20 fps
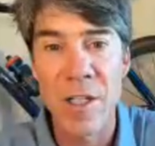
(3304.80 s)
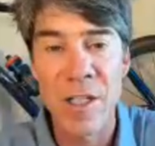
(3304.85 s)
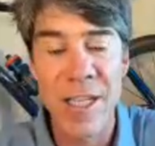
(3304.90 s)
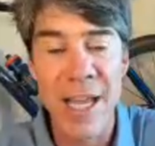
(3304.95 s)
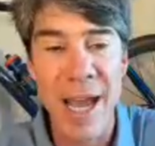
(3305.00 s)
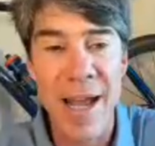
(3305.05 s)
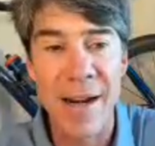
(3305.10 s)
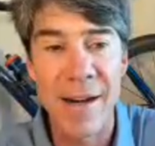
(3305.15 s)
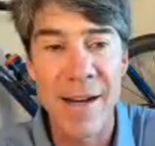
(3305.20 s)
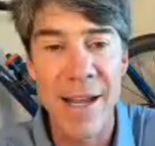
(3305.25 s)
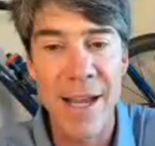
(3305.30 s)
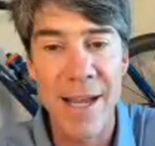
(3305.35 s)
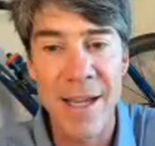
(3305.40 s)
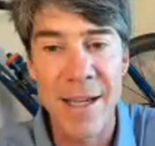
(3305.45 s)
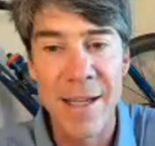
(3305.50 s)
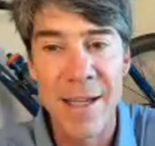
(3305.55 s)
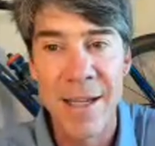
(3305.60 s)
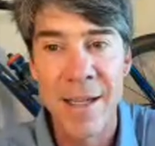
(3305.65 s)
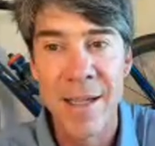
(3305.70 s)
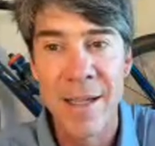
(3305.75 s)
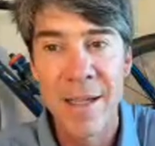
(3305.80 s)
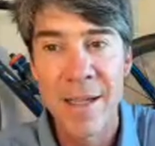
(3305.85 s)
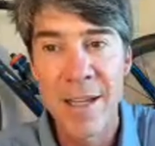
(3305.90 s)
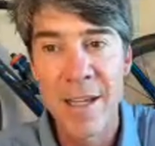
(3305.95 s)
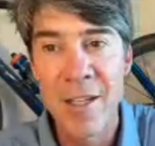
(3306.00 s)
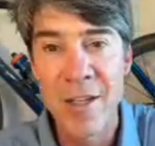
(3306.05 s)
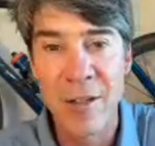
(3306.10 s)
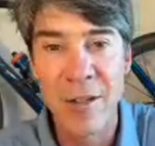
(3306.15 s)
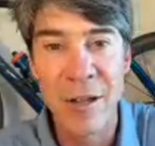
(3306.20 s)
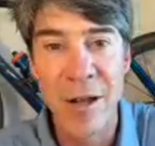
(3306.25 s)
Saturday
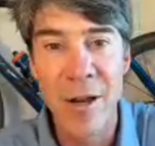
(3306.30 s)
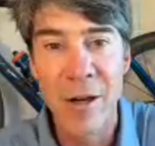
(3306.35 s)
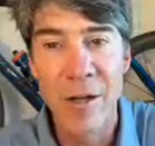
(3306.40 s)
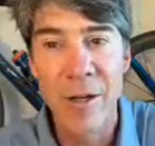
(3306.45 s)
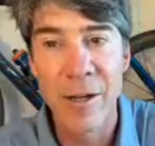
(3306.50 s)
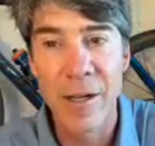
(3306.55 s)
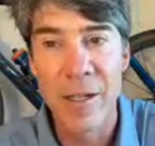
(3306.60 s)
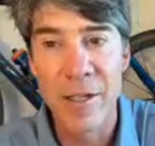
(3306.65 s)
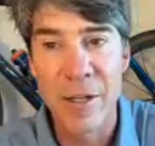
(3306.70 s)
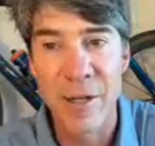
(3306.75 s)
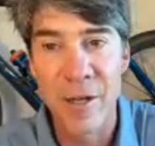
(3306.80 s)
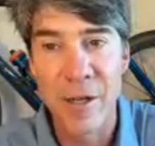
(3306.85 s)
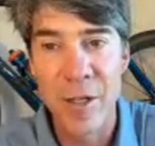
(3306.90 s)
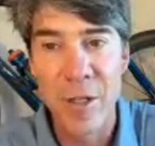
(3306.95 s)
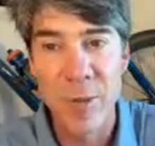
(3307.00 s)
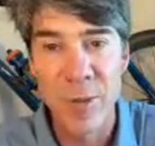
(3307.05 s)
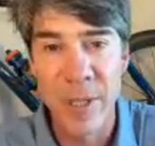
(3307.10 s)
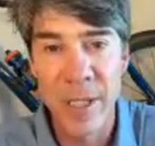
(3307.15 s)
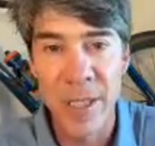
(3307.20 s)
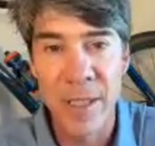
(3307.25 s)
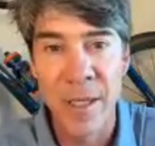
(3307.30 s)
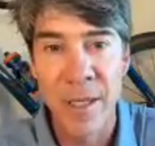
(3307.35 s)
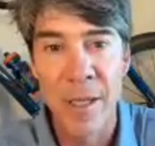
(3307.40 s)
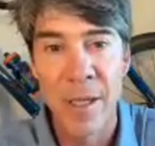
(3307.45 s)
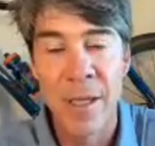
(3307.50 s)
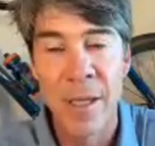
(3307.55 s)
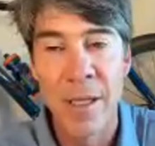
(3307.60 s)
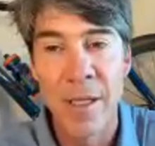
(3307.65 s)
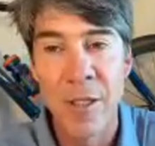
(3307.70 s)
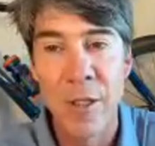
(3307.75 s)
is a longer endurance one
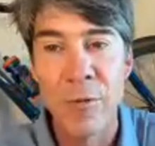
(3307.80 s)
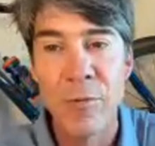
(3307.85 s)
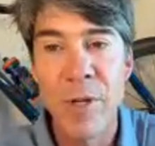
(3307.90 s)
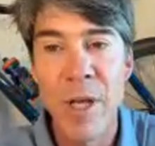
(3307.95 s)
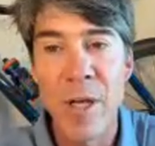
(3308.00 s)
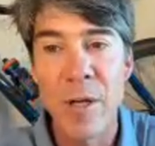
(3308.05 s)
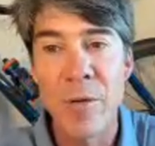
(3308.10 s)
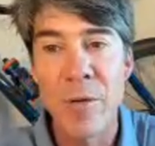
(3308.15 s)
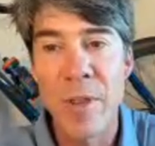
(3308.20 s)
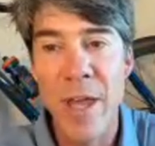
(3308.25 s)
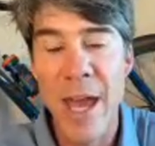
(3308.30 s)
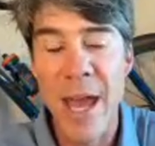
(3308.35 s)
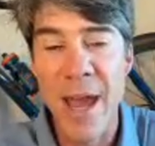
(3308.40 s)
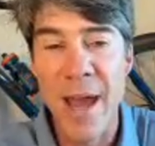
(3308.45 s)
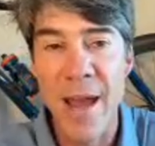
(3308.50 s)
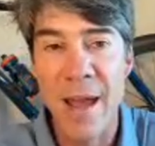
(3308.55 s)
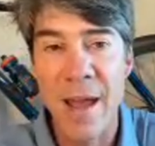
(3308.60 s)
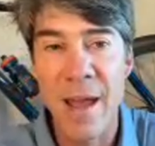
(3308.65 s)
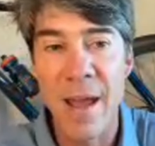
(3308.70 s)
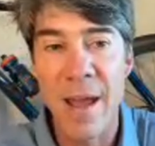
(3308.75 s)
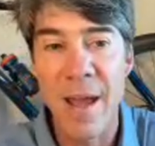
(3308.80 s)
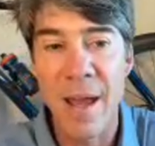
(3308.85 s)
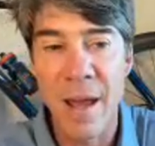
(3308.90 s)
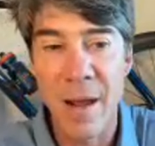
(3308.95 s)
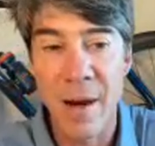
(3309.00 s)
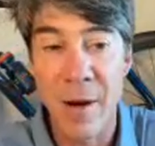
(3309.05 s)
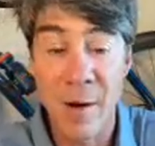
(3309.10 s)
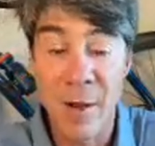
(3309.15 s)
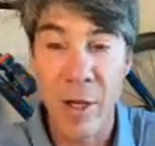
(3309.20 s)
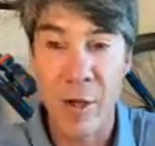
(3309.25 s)
you know that,
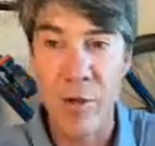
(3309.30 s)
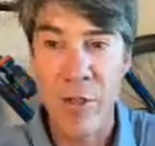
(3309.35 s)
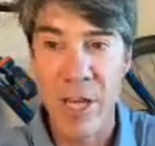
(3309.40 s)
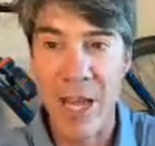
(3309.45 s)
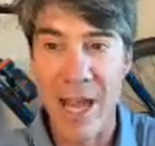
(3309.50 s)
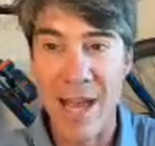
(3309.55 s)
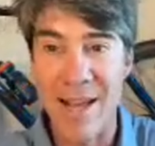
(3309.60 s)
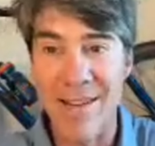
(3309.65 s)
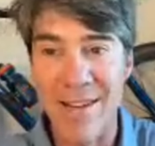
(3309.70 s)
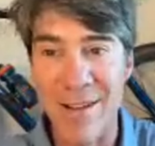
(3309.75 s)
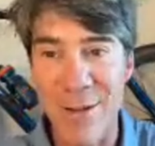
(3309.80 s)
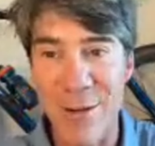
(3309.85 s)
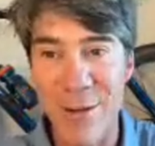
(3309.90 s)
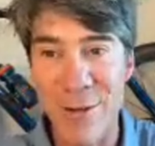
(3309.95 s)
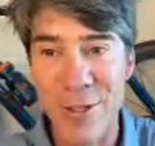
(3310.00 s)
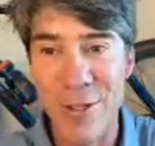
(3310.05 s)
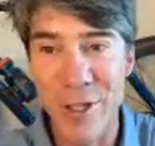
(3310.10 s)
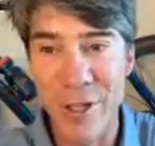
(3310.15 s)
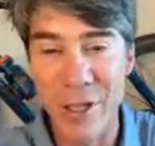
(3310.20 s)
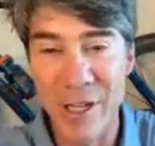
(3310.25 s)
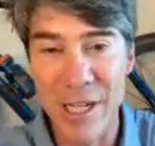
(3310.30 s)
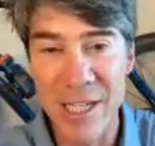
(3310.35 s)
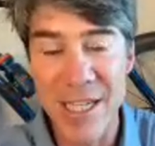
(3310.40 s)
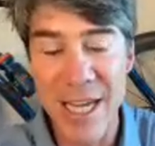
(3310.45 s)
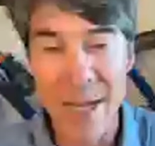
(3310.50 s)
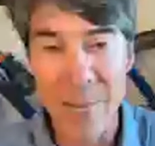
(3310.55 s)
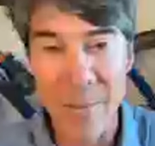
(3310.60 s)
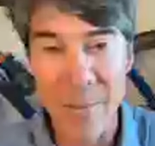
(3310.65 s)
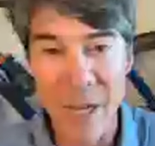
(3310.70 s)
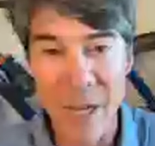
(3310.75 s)
or Coach Cat knows you're going to
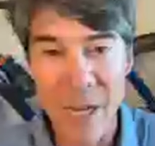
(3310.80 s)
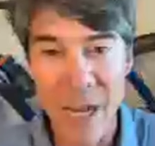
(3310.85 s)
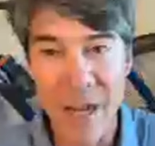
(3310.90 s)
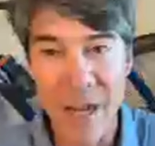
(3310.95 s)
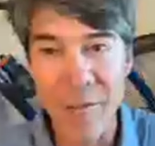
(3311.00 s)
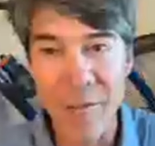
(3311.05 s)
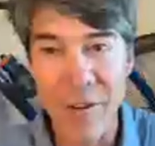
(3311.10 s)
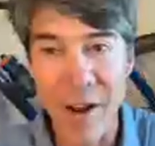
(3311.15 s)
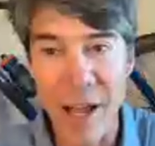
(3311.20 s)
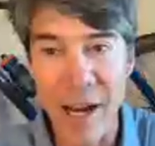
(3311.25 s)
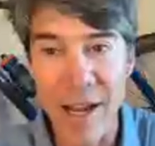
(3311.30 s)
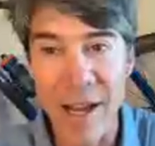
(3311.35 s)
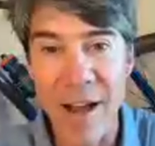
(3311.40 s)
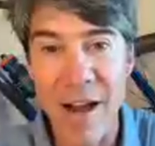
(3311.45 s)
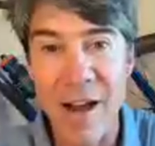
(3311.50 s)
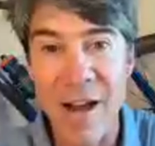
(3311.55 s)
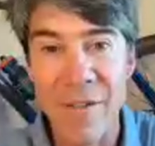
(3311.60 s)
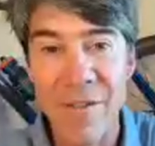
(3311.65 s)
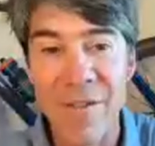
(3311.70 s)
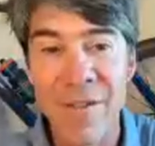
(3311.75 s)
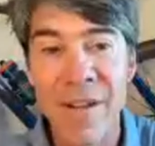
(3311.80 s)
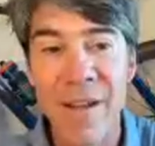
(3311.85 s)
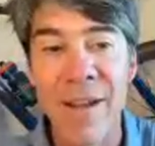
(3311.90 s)
take Monday and Friday off.